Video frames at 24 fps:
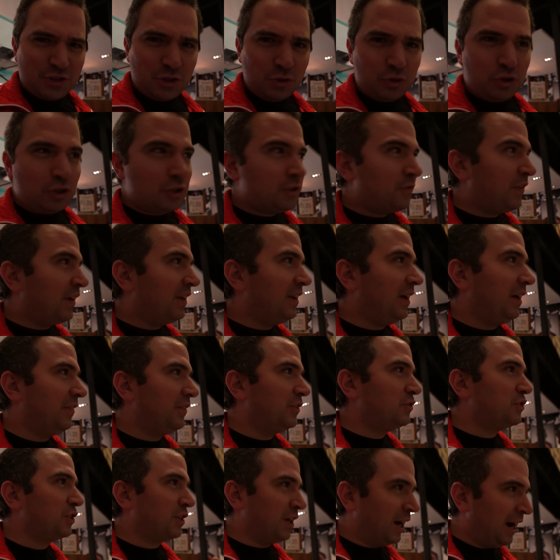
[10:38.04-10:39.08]
So just found out
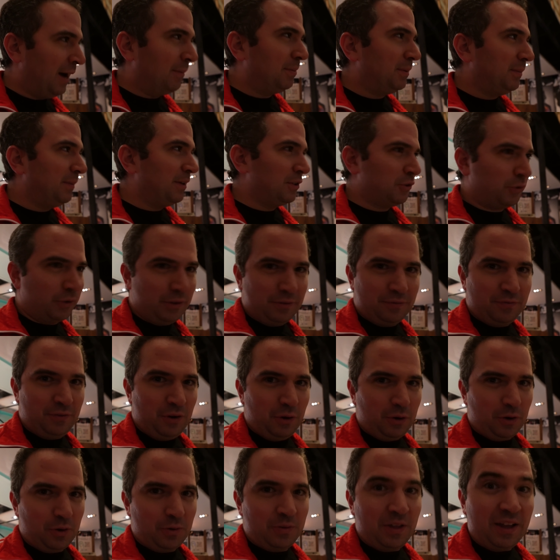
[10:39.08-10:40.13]
there's a complimentary
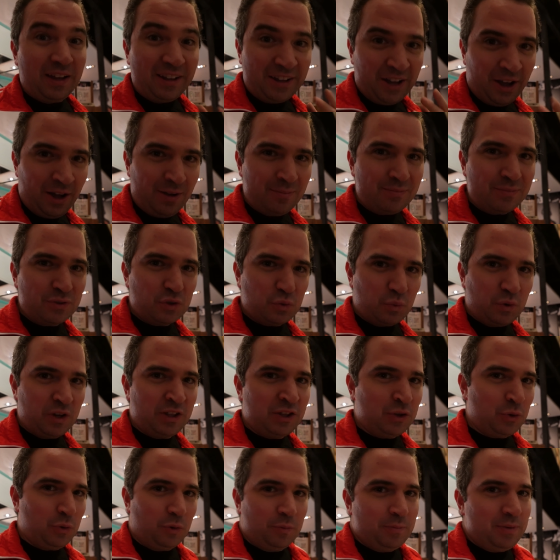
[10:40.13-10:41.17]
photo that comes
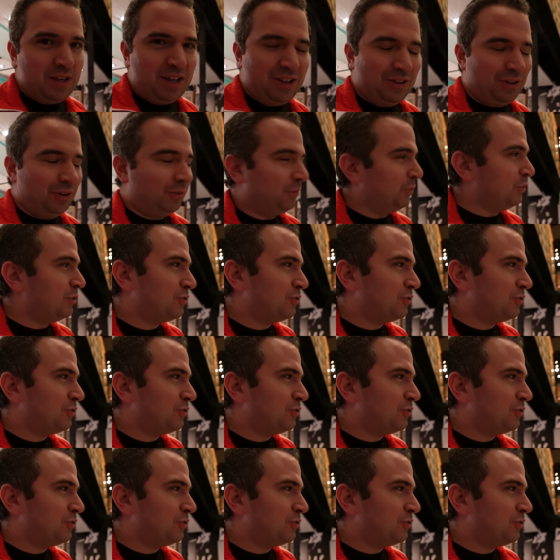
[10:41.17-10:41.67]
with your meal.